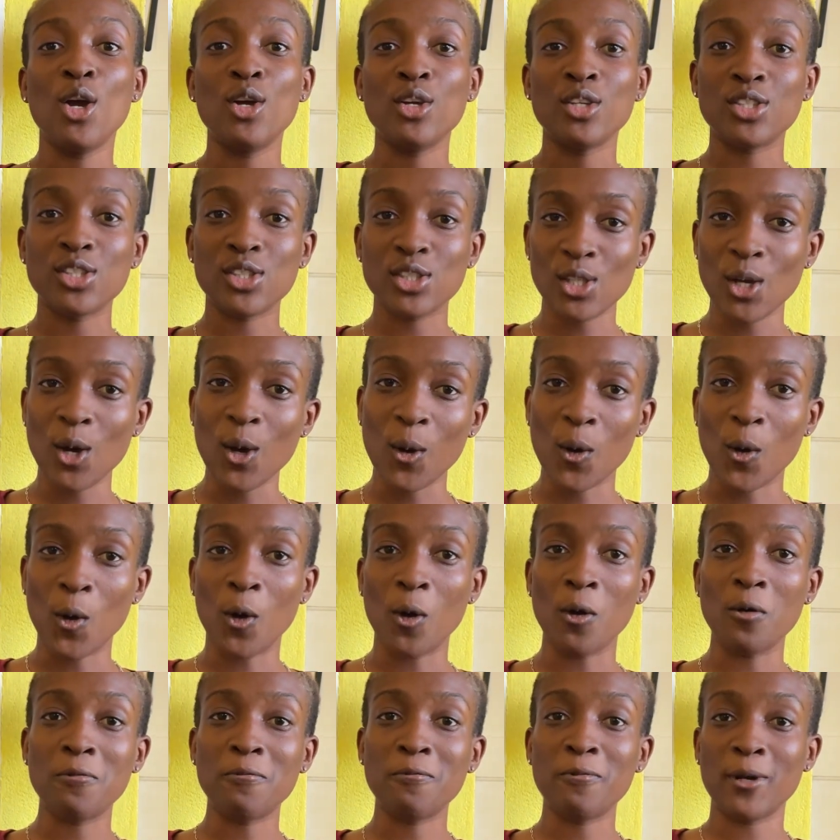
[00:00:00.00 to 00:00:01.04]

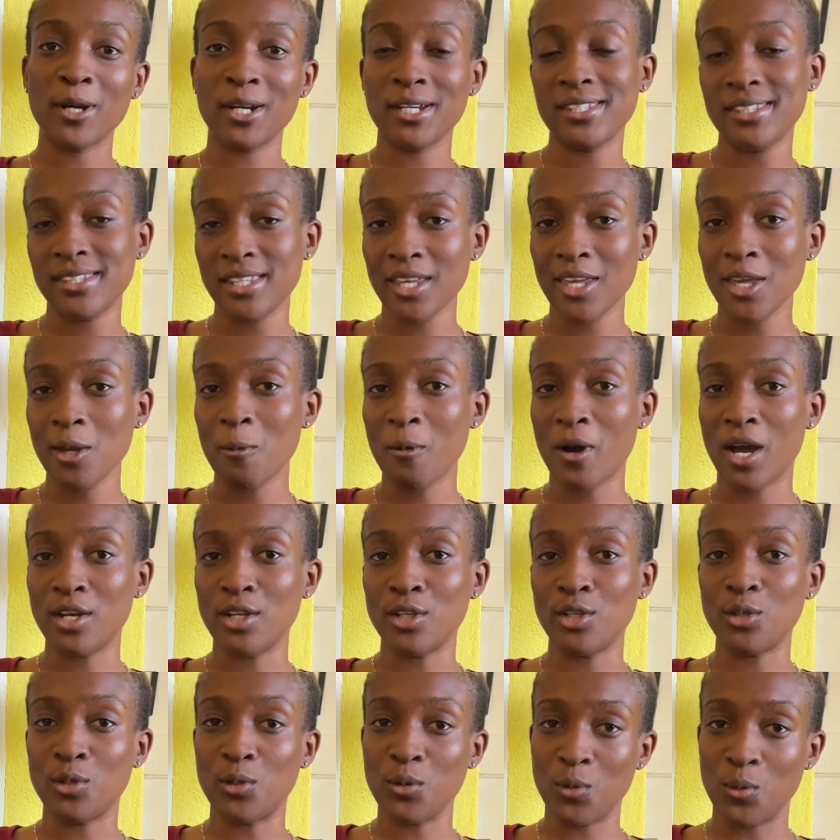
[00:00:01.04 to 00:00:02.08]
So first thing you want
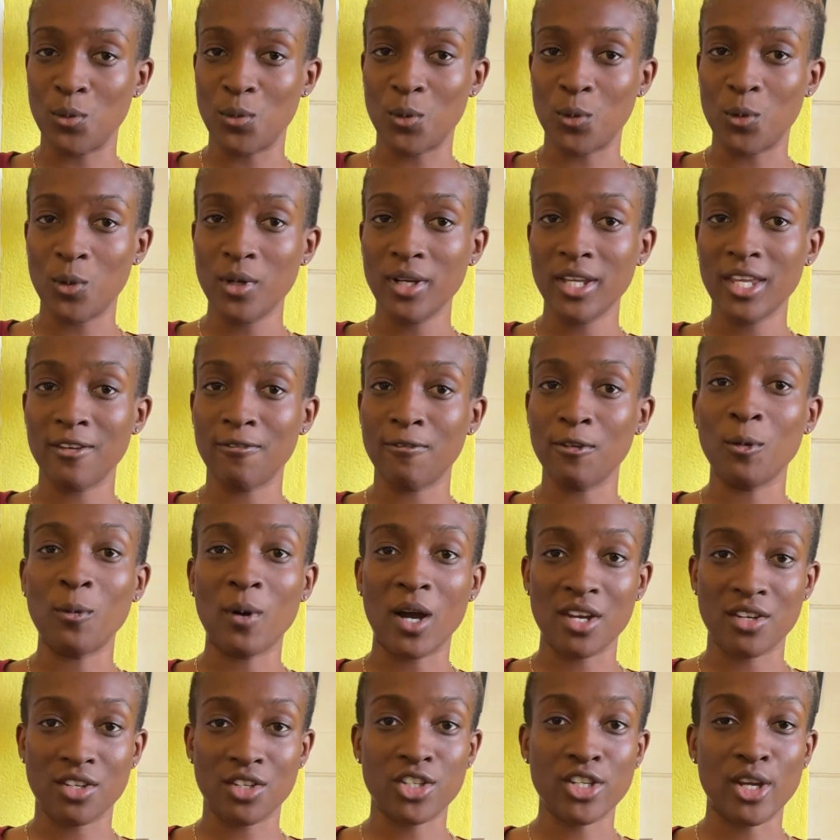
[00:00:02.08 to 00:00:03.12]
to do if you
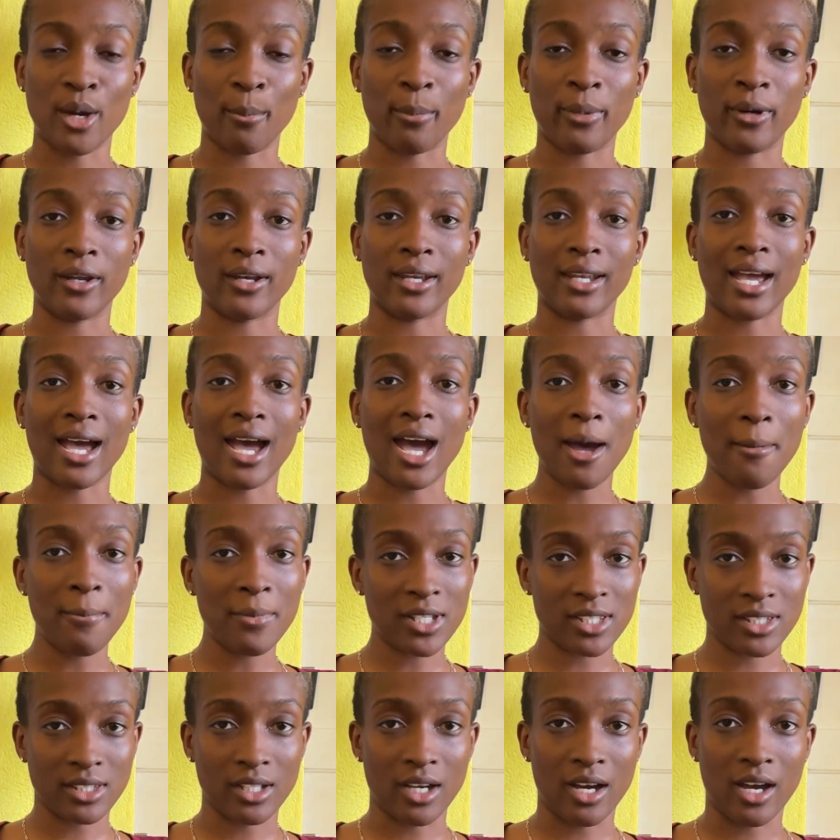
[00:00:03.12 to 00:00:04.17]
want to shop on
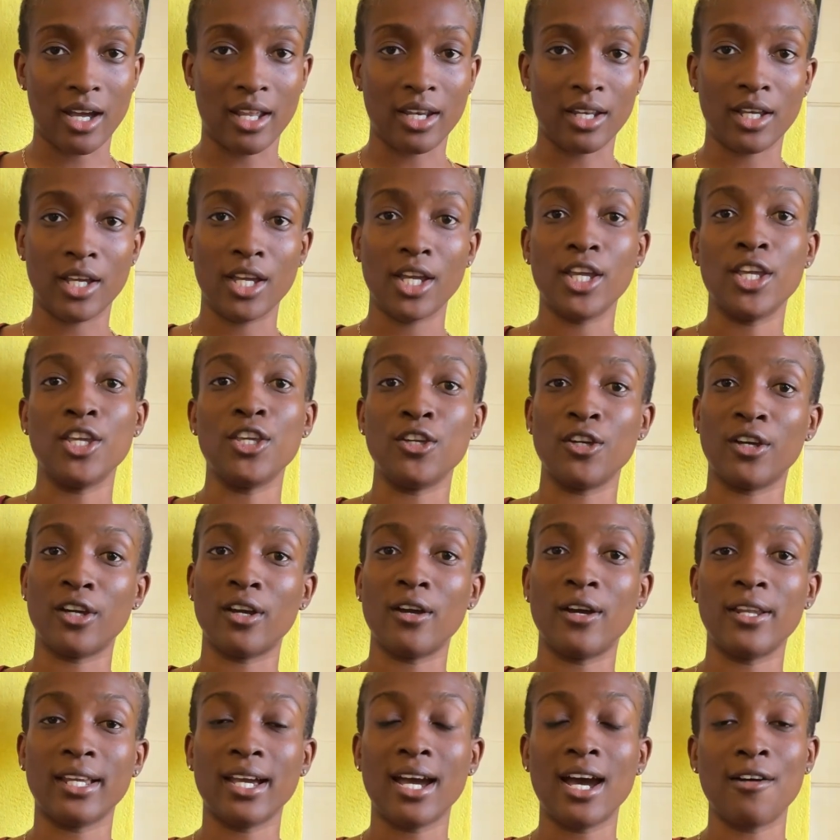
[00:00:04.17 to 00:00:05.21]
Amazon, you're
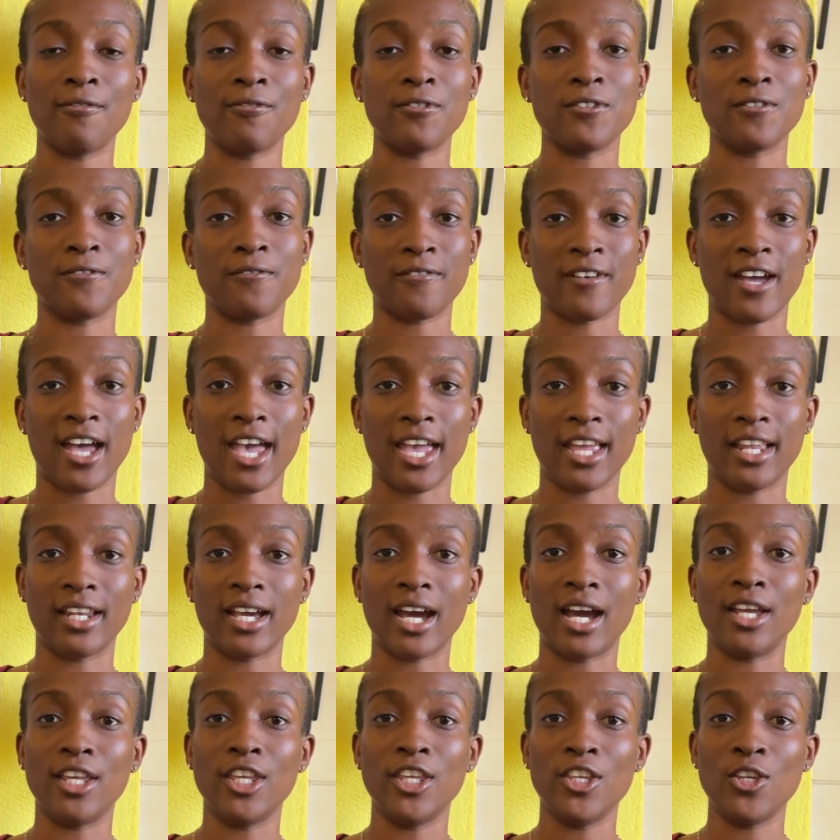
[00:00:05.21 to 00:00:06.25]
gonna have to find
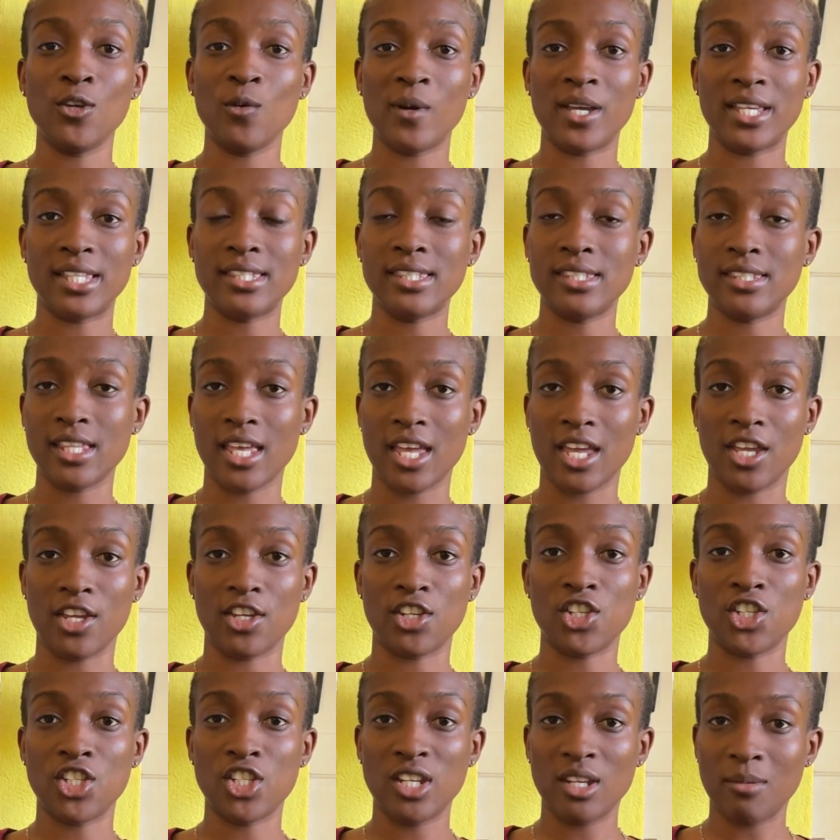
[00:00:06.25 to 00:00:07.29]
a USA
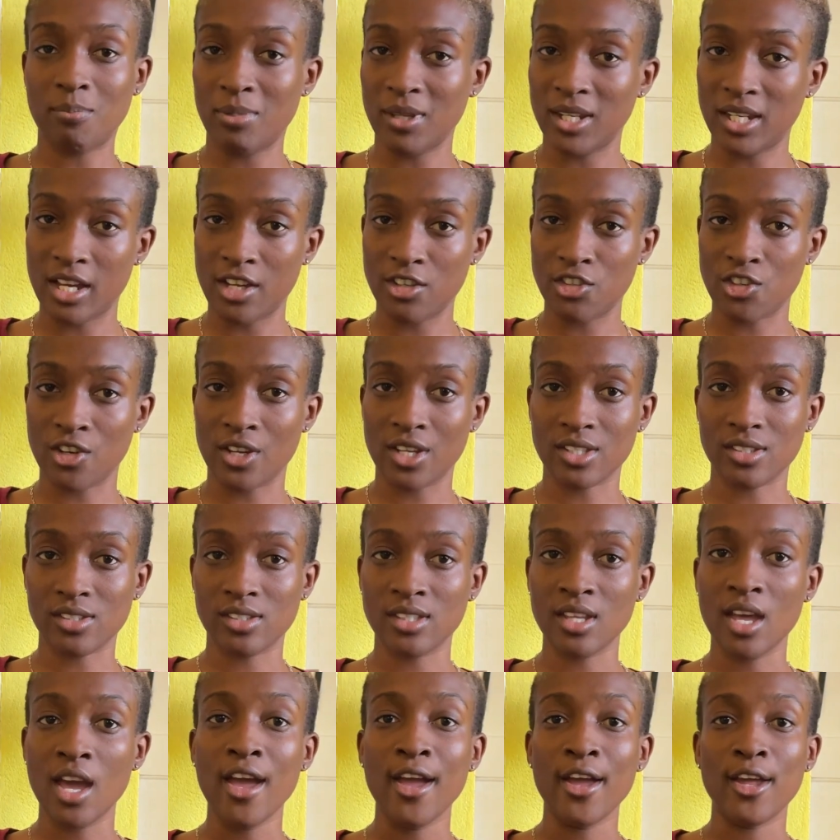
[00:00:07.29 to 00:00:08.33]
shipping address.
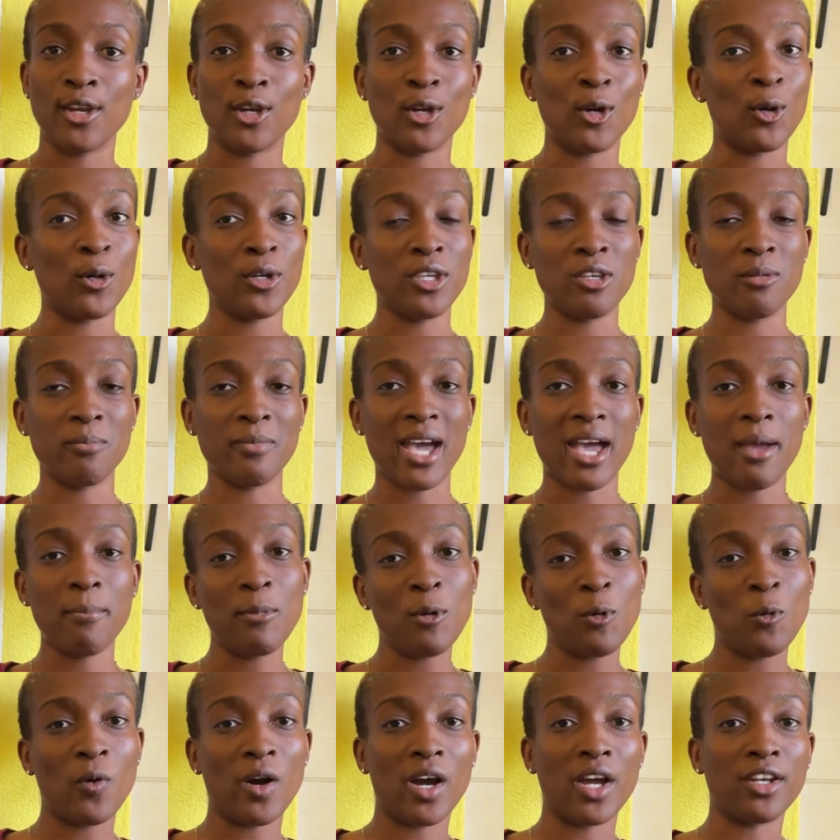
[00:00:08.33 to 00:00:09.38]
Now you might be
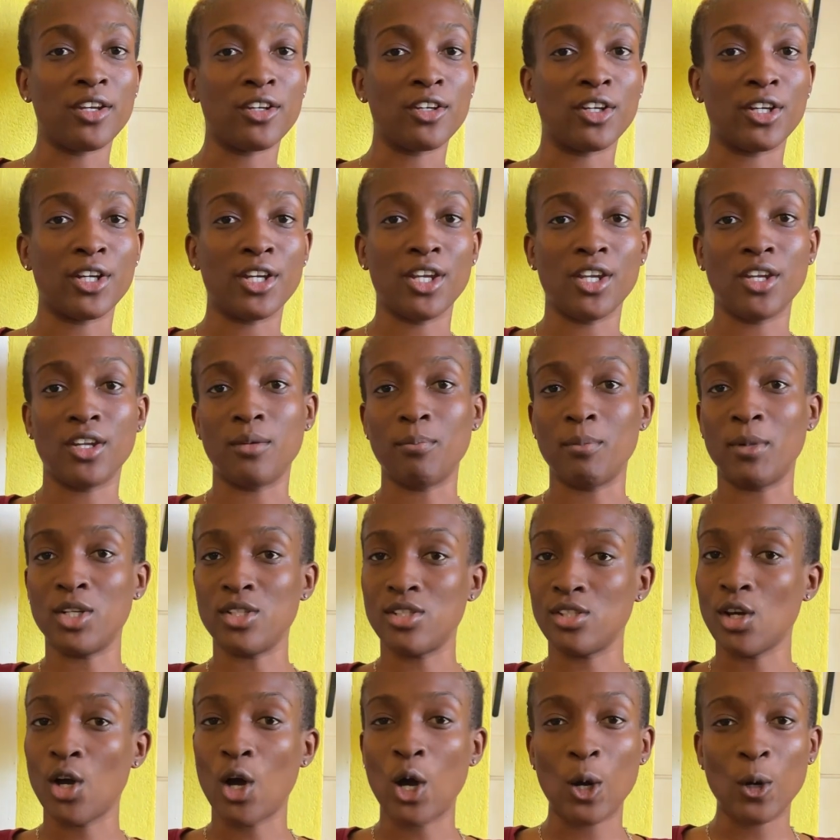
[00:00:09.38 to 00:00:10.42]
wondering,
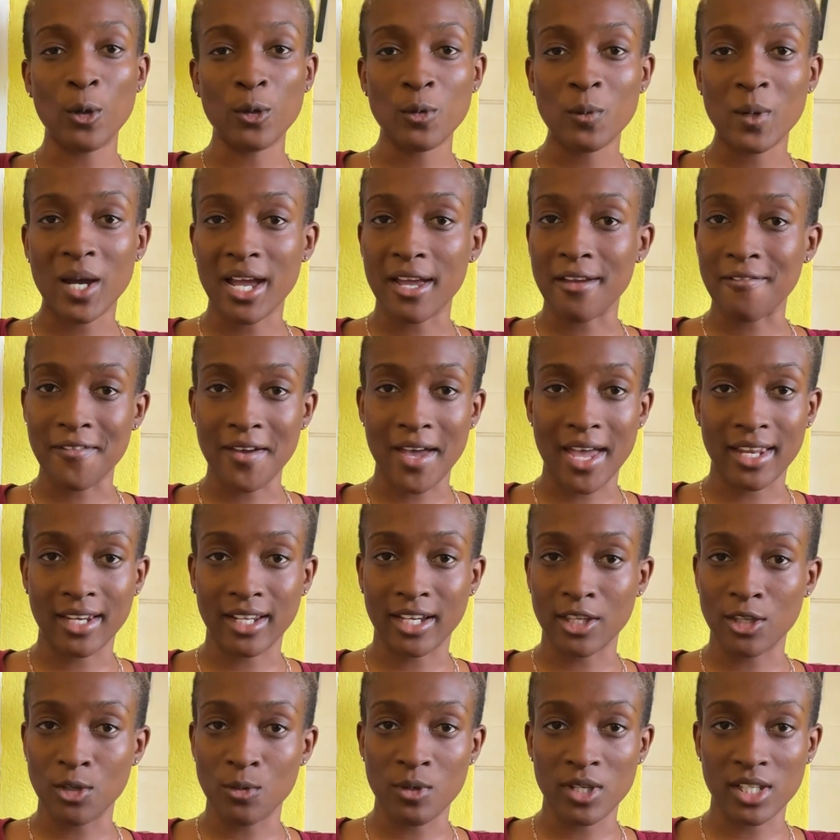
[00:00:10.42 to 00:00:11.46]
but how do I find a
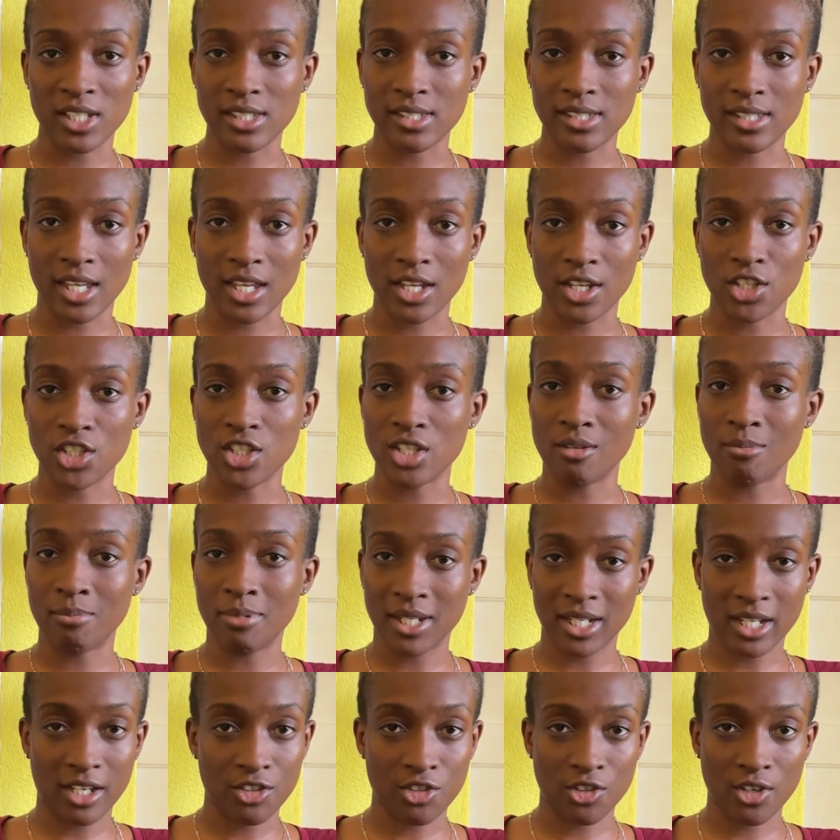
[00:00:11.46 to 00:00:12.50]
USA
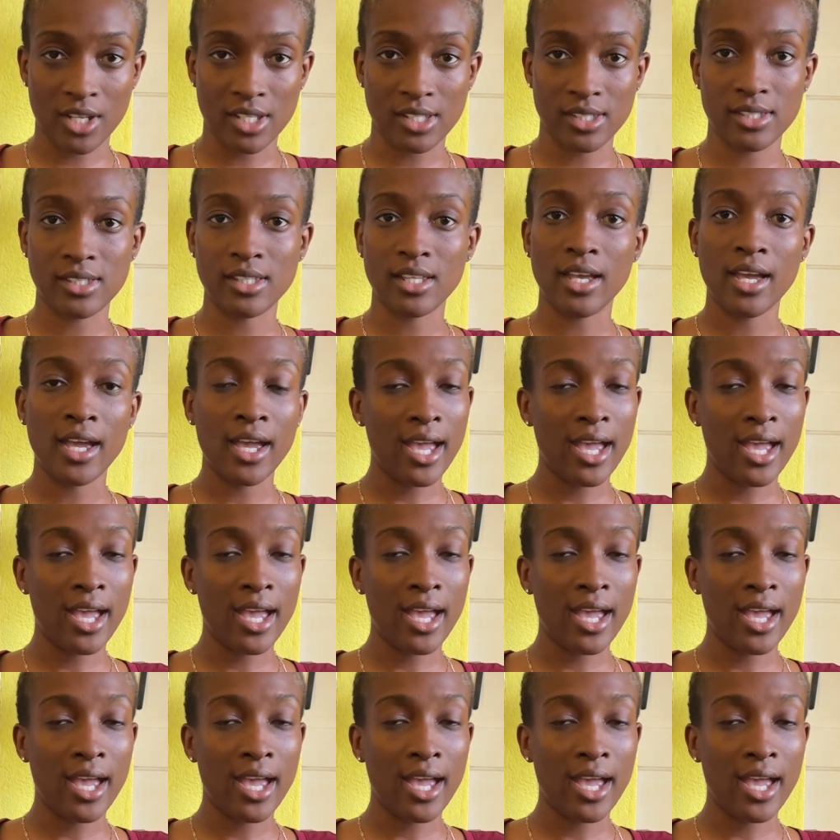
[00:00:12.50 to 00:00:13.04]
shipping address?